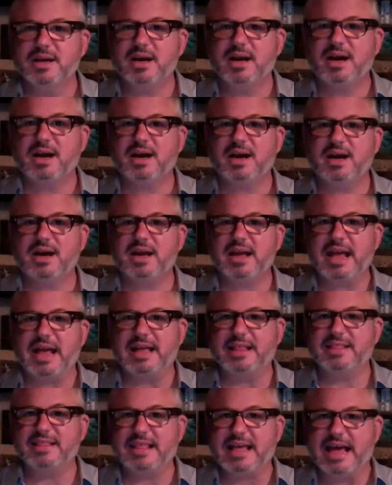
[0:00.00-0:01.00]

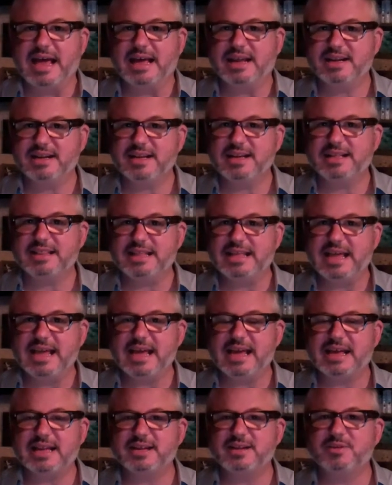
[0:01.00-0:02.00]
And that, in the
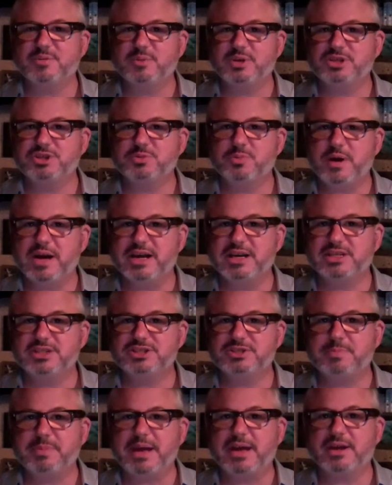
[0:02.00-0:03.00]
end, which way
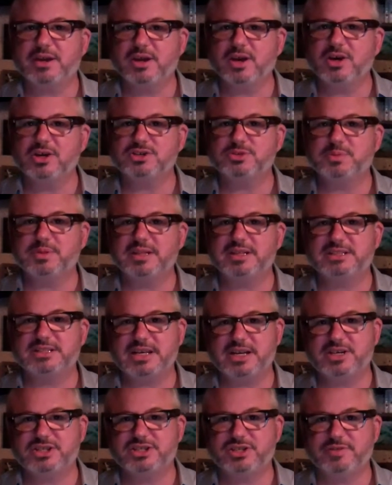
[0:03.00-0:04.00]
Japan goes with its
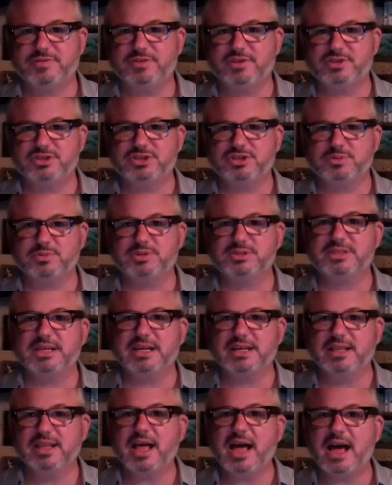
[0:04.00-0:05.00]
energy future will say
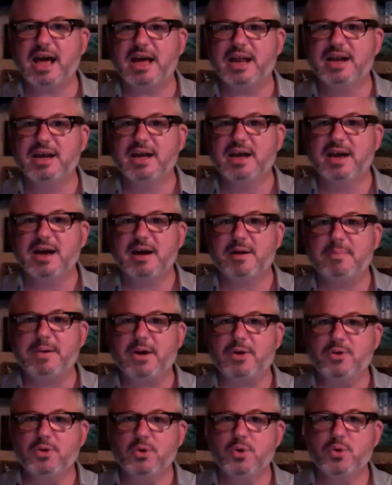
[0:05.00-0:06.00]
a lot
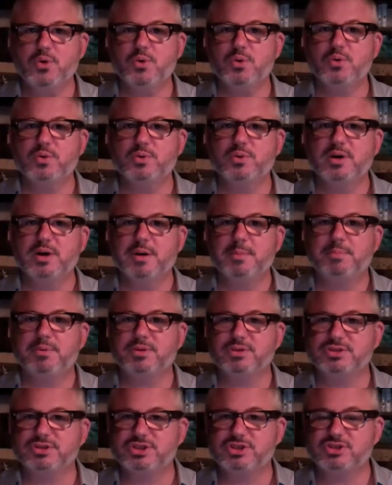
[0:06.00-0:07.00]
about who
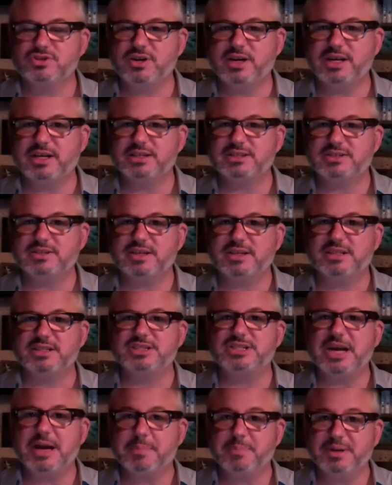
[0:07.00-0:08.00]
pulls the strings in the
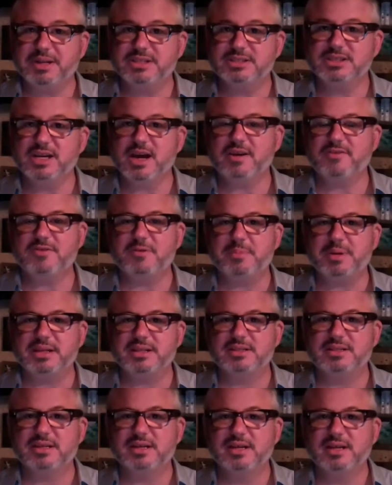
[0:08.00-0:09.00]
Japanese
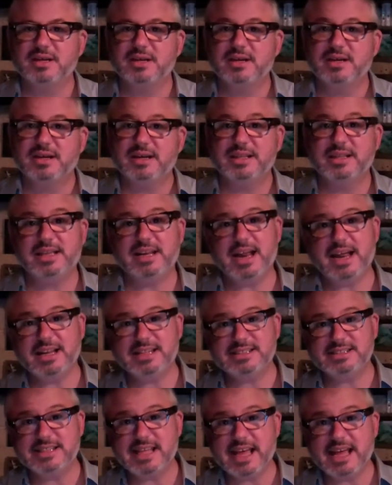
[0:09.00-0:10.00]
government. In the United
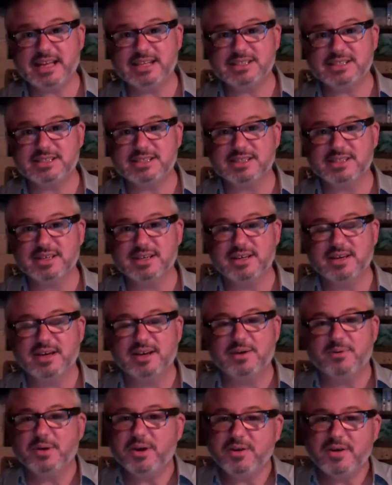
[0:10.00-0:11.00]
States,
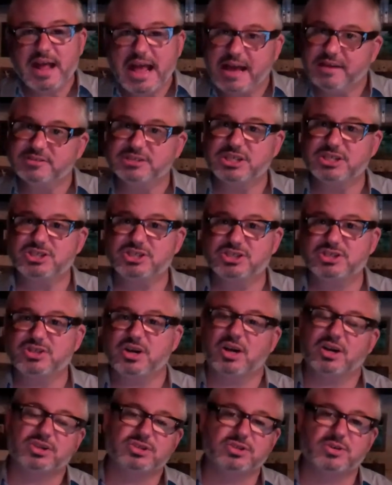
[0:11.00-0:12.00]
we don't have such a
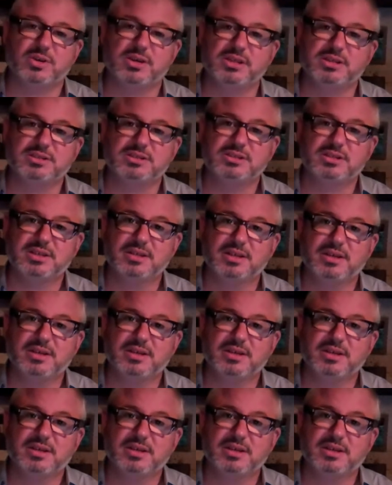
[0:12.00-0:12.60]
stark choice,